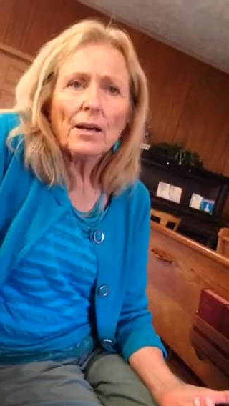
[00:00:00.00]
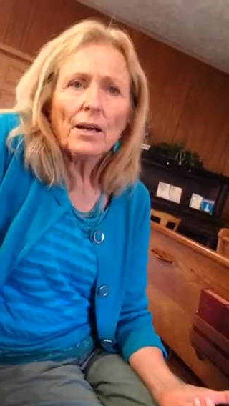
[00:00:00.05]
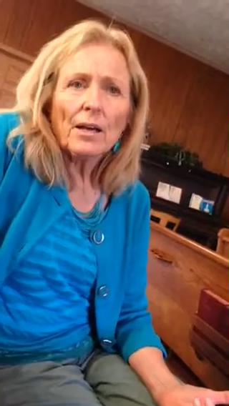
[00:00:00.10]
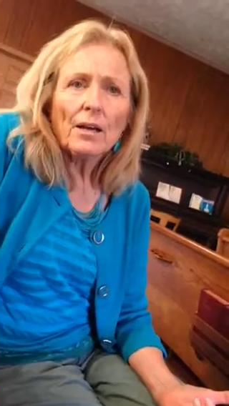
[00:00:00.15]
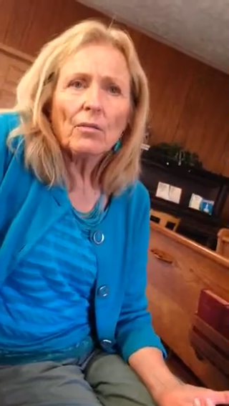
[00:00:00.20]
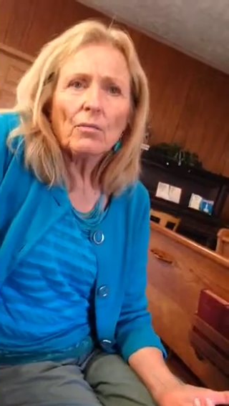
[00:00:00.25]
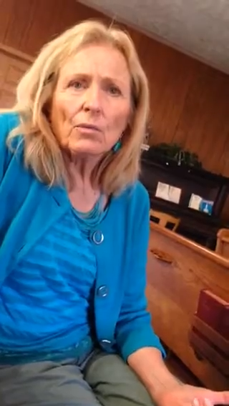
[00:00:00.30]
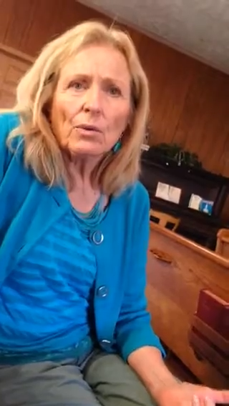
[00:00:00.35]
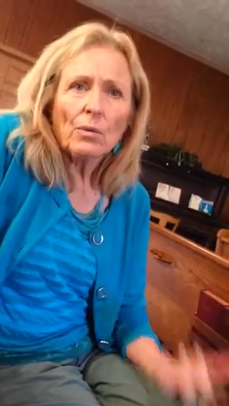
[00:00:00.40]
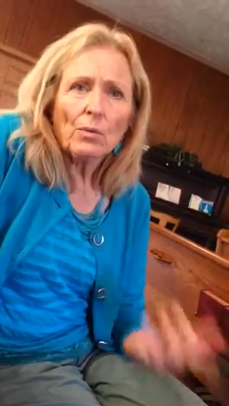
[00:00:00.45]

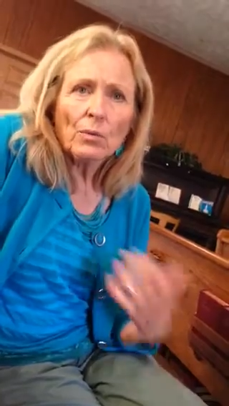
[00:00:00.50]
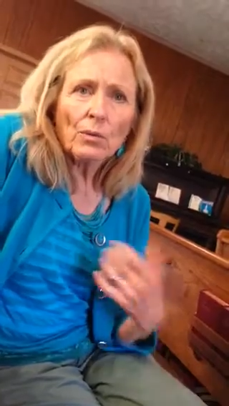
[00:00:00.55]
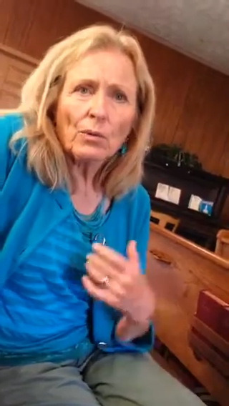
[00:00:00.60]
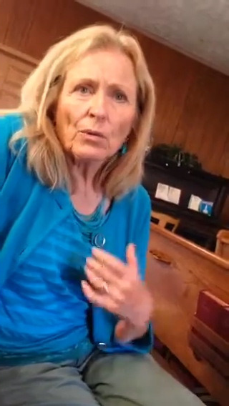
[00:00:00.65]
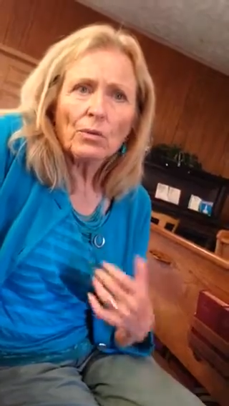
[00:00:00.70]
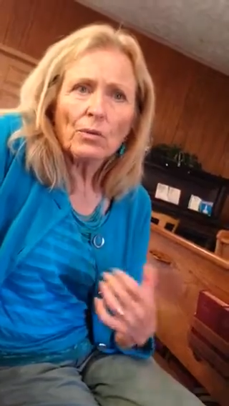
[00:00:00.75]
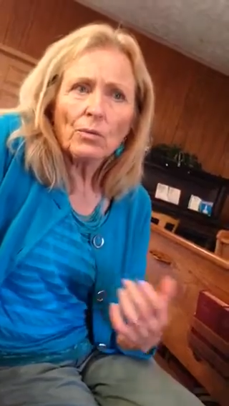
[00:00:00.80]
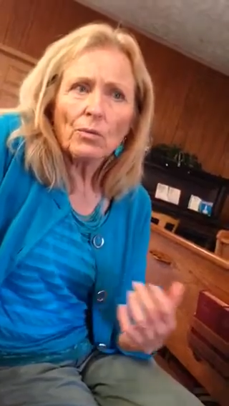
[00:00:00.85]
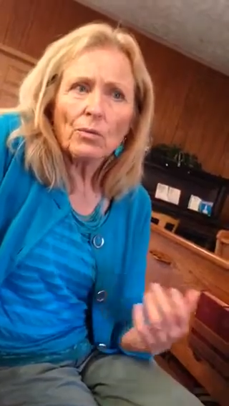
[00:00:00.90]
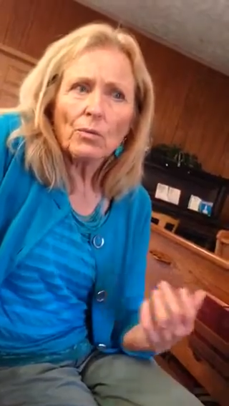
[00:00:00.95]
and
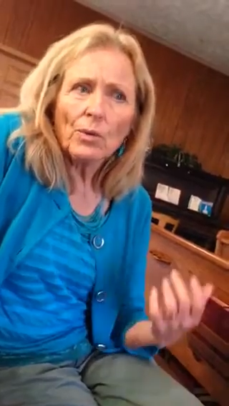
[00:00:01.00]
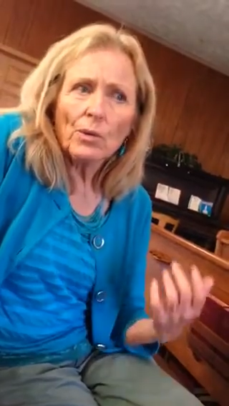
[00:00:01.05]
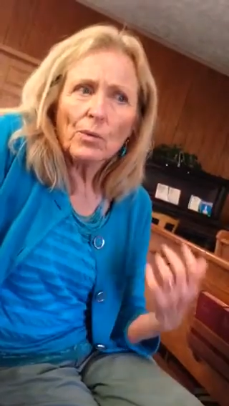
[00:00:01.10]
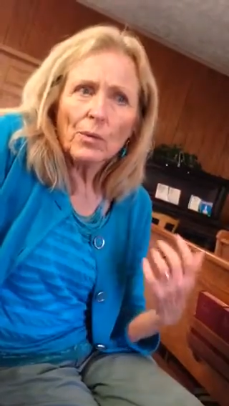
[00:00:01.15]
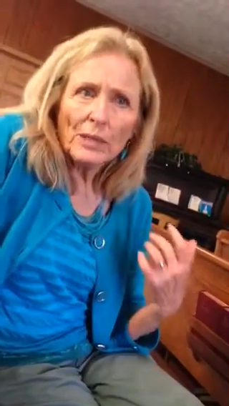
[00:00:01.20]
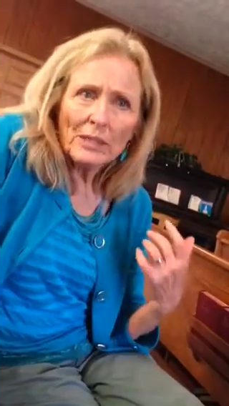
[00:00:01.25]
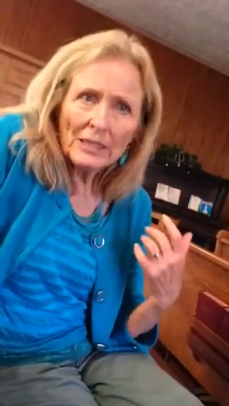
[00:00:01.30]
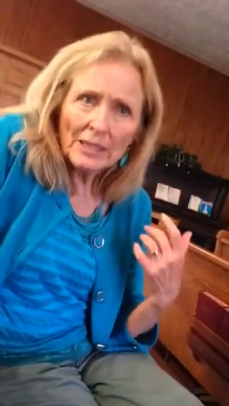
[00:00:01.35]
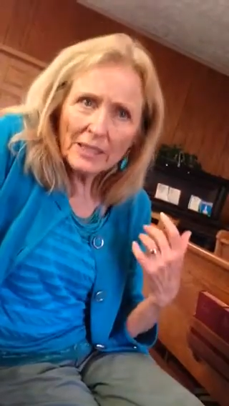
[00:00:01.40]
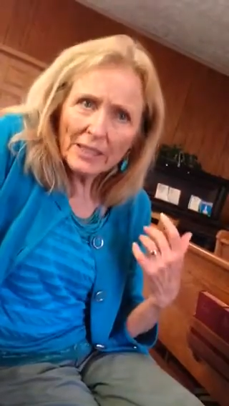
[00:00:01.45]
we
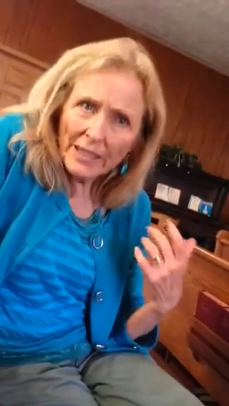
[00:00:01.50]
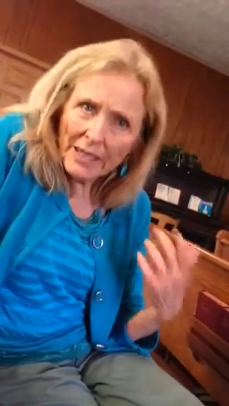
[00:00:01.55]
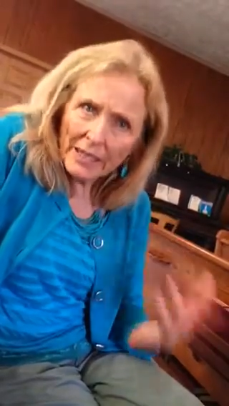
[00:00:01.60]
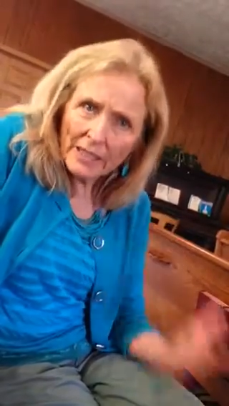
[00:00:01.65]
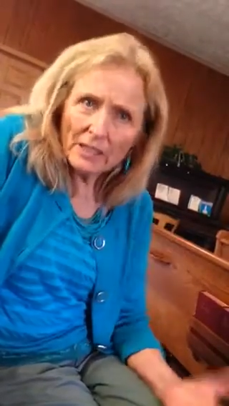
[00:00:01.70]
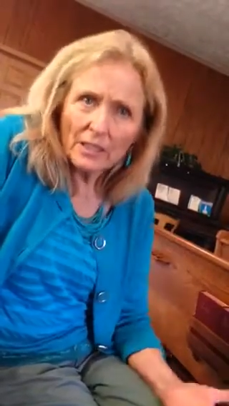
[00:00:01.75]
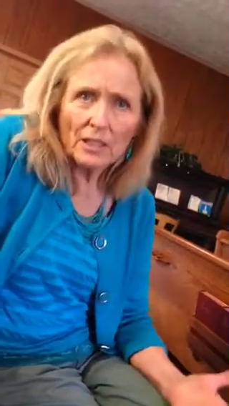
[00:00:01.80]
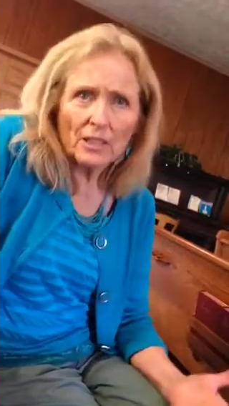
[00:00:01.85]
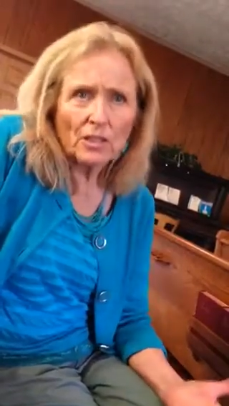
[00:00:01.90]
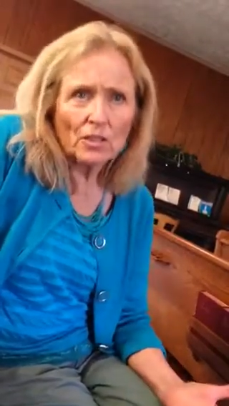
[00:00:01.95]
went to
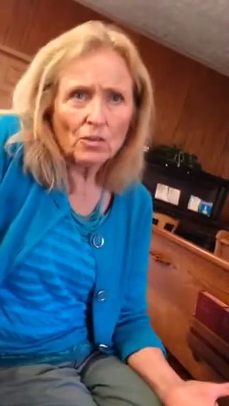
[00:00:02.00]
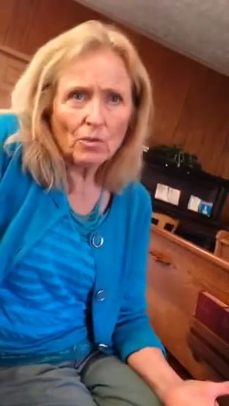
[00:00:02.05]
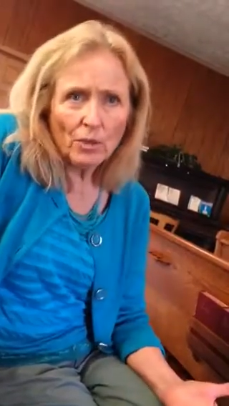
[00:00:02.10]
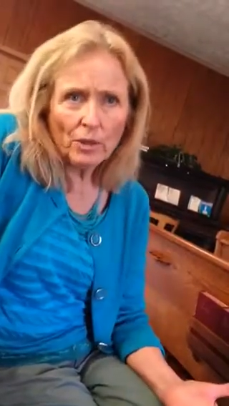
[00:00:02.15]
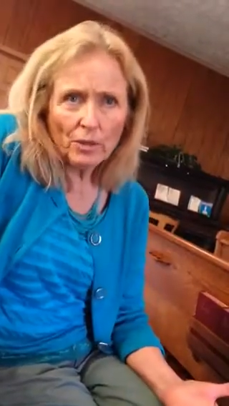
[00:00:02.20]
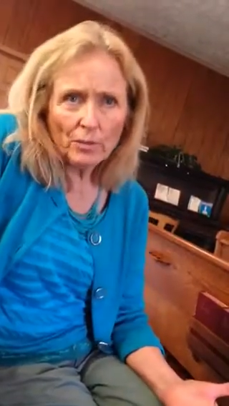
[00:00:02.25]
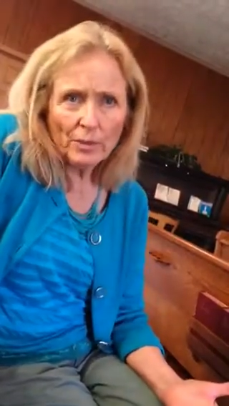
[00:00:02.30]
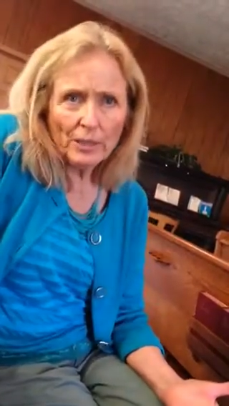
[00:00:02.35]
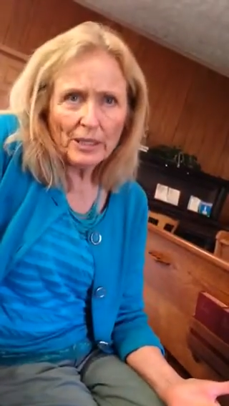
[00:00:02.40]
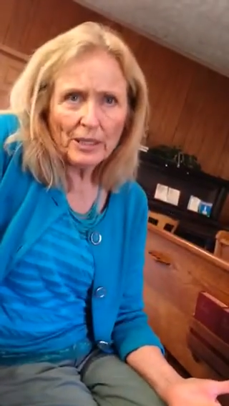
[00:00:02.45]
dances
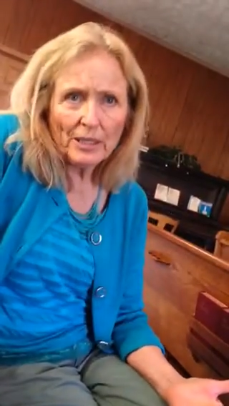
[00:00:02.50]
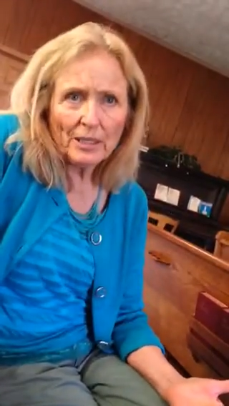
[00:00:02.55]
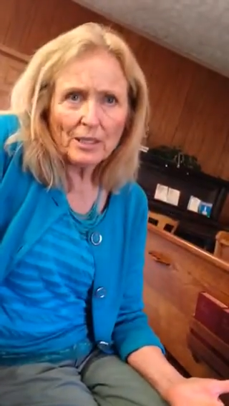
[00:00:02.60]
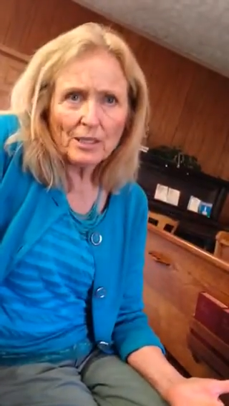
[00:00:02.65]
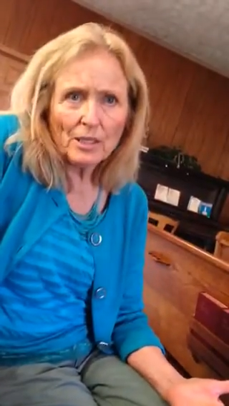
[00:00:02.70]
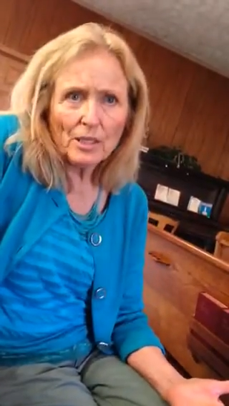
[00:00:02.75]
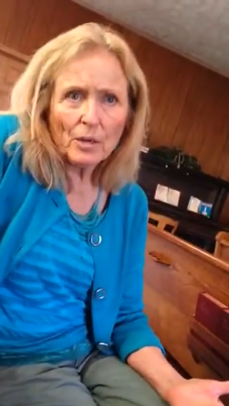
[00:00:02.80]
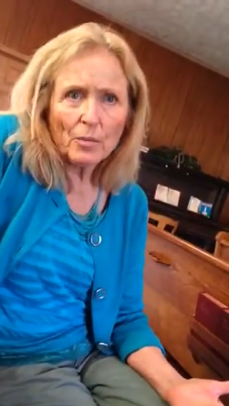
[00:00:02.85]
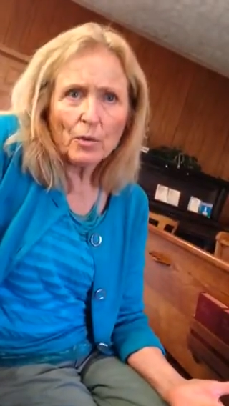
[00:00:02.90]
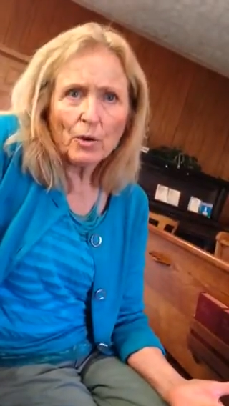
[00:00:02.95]
quite a bit in
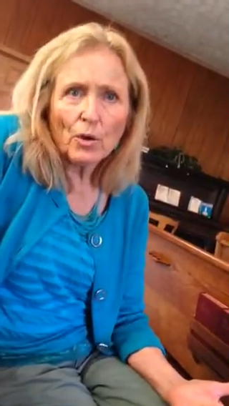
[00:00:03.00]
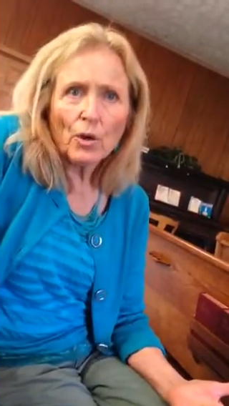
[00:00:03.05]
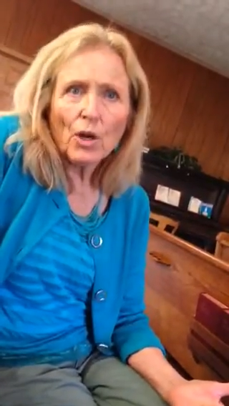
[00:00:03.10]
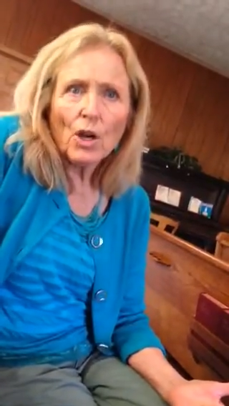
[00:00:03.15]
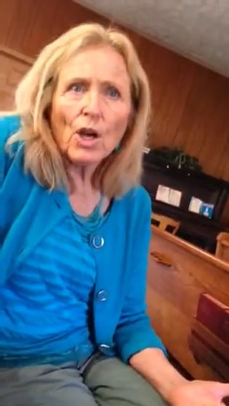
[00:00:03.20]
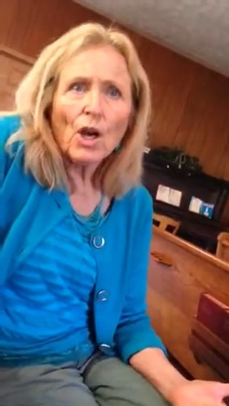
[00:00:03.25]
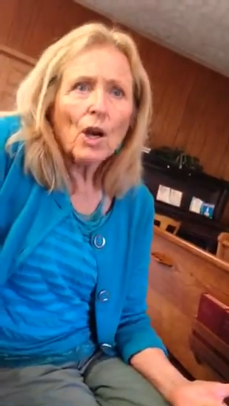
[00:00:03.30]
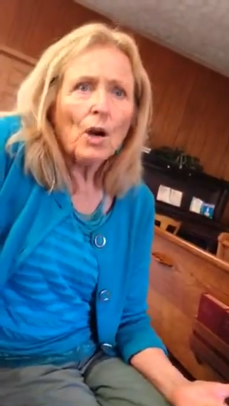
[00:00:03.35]
the summer.